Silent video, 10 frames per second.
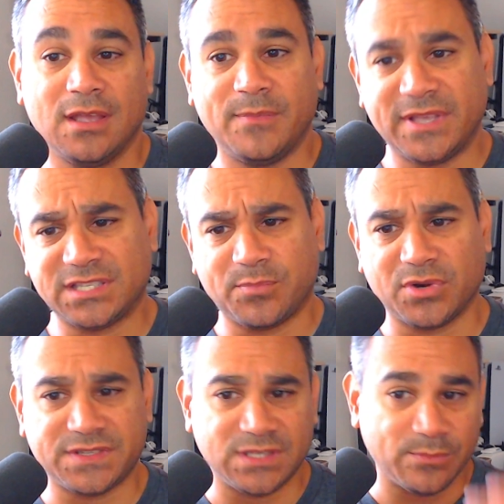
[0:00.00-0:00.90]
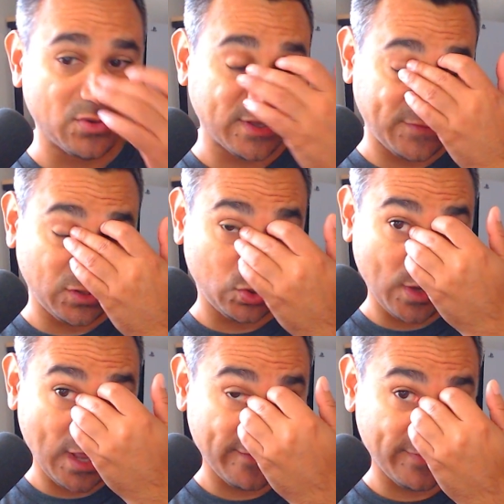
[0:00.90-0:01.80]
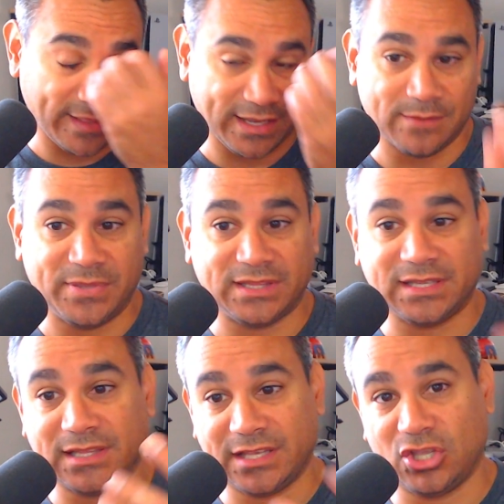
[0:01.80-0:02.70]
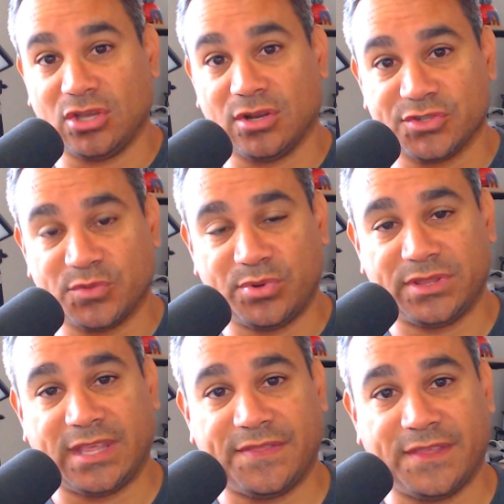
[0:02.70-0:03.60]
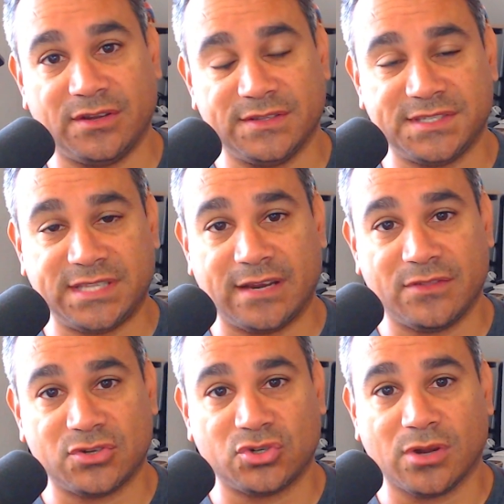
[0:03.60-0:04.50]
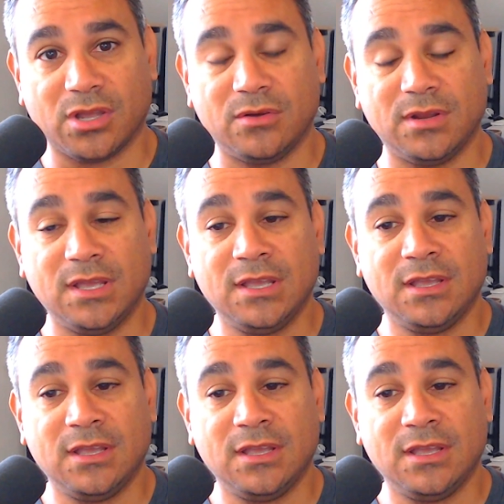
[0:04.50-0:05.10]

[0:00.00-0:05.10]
Makes it pretty simple. If you do have like a bit.ly link, you could also put that there instead of the short code